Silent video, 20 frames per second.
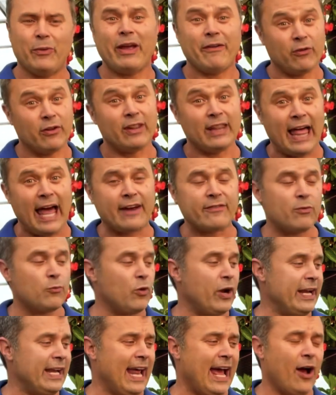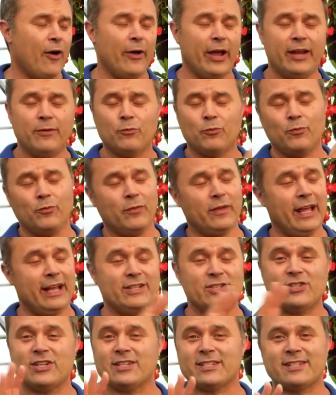We have a lot of them right now, and
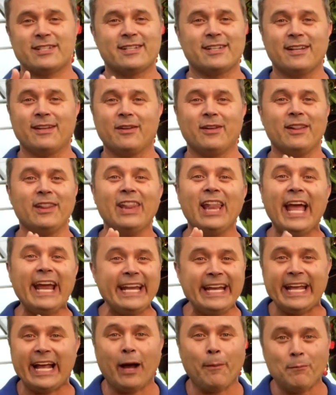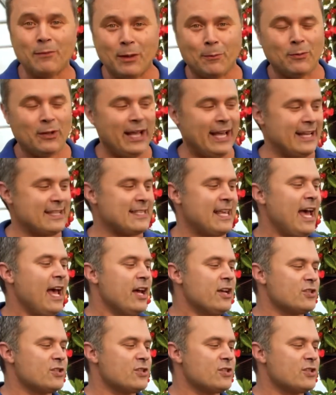it's just lighting up the place.